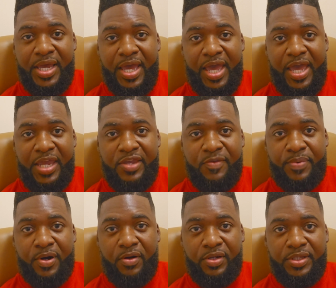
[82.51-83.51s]
And you
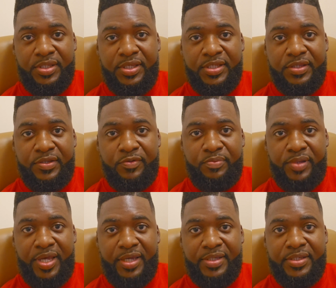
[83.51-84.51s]
purchase this
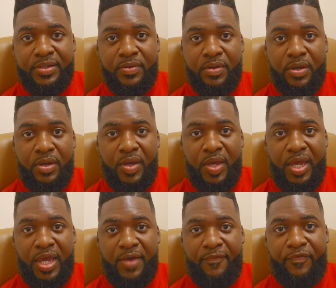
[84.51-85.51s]
duplex
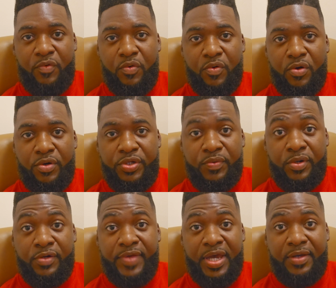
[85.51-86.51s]
for
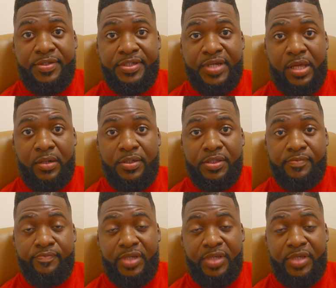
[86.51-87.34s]
$200,000.